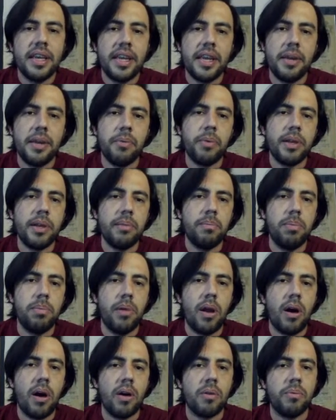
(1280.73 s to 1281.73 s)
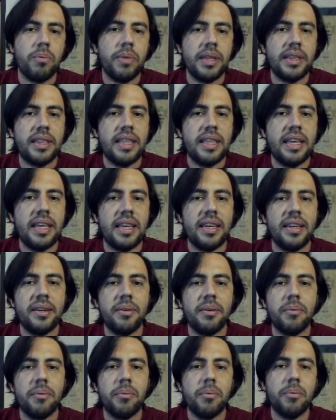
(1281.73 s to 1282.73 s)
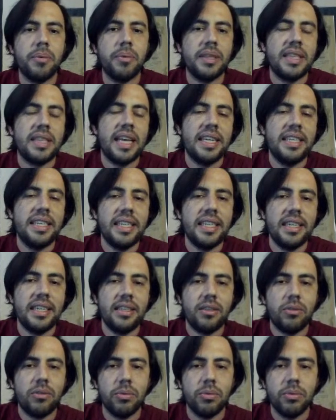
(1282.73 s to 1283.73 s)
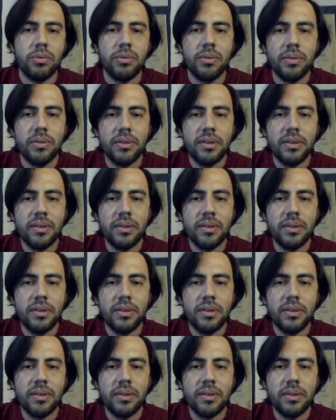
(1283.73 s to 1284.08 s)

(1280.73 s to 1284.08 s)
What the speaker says: he will block with knight g2.